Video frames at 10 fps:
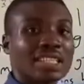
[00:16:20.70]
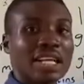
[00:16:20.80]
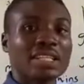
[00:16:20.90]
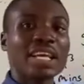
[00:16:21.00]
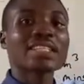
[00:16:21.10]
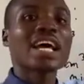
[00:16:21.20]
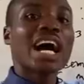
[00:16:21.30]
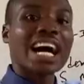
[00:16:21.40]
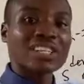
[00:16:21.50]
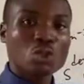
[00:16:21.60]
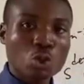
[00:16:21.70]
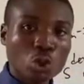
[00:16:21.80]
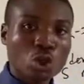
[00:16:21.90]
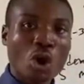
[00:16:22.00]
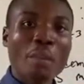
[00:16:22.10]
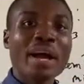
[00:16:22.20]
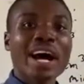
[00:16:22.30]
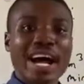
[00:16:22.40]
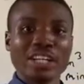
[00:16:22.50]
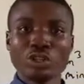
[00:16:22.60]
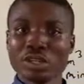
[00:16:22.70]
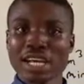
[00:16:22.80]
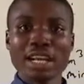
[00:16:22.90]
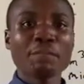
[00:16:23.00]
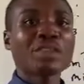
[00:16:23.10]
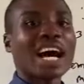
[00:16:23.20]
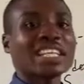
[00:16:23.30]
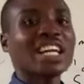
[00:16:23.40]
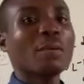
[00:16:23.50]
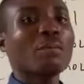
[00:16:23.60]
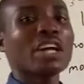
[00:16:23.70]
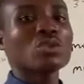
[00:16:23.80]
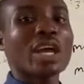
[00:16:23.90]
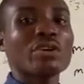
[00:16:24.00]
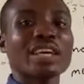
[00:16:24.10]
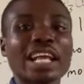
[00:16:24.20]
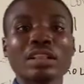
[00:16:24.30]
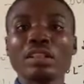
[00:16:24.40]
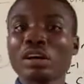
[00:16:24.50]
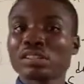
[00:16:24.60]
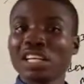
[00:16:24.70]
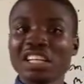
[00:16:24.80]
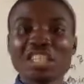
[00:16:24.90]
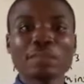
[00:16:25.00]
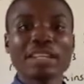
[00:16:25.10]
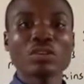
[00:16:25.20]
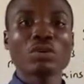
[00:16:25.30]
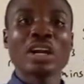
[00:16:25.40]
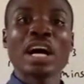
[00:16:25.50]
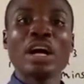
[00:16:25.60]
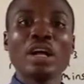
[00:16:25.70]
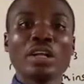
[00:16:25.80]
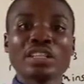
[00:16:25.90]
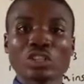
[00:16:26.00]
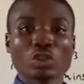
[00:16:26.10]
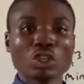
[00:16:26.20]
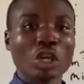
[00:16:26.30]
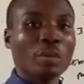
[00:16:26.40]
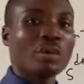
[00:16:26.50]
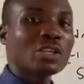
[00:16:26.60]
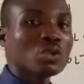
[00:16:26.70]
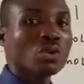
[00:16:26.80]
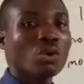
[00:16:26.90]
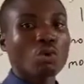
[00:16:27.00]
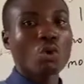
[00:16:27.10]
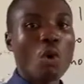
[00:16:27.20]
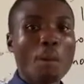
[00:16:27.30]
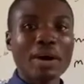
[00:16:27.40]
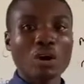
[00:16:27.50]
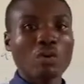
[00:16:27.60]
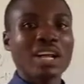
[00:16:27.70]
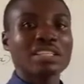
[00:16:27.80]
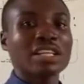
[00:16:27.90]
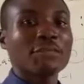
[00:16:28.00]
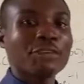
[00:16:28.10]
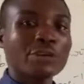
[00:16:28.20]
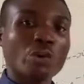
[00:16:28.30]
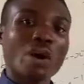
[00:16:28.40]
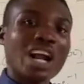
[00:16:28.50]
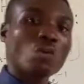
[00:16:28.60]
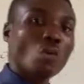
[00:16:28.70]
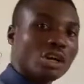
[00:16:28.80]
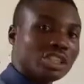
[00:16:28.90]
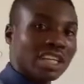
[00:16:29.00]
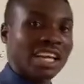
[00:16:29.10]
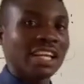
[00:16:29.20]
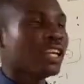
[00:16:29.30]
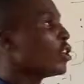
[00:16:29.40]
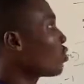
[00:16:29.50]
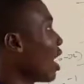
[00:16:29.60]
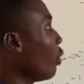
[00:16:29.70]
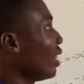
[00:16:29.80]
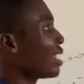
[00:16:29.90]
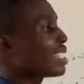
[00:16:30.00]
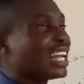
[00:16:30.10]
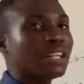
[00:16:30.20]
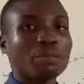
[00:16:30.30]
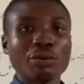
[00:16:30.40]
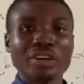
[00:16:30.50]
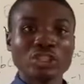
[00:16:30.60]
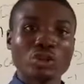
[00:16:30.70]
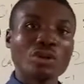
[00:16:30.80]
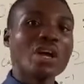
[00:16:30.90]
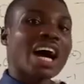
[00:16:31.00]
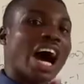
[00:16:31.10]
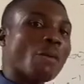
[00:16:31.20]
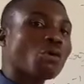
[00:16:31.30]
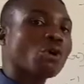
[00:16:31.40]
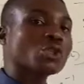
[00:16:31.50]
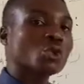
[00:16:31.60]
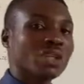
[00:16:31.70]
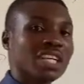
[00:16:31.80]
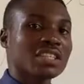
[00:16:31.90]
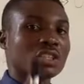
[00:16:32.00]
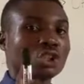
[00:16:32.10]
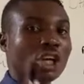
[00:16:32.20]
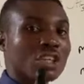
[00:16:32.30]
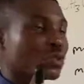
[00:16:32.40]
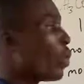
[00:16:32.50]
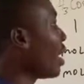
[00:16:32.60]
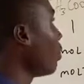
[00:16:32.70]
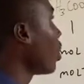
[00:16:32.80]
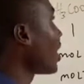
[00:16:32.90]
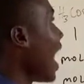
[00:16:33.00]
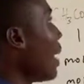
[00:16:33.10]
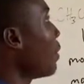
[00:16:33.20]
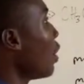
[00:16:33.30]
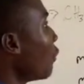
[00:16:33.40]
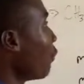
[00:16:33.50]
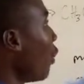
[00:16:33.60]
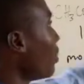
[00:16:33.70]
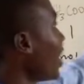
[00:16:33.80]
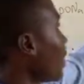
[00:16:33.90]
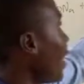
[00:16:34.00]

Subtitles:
acetate and sodium hydroxide. At any point where you get lost in this particular discussion, you may want to go backwards in the video and watch again so I understand the progression. I will go through it just one more time from this